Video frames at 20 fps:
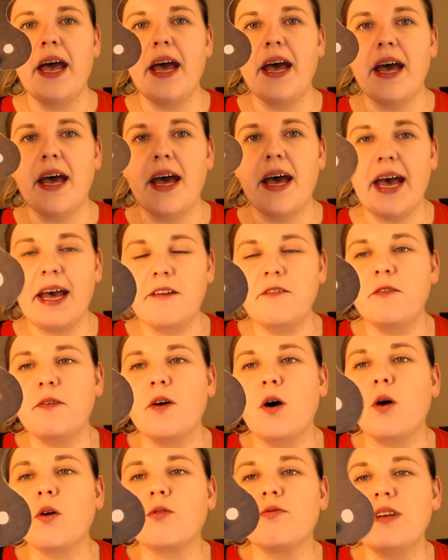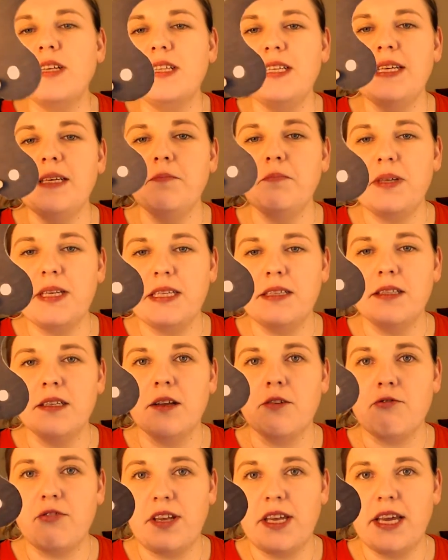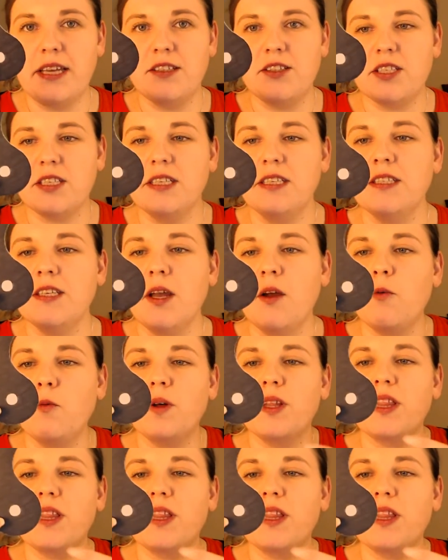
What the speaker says: have already been created with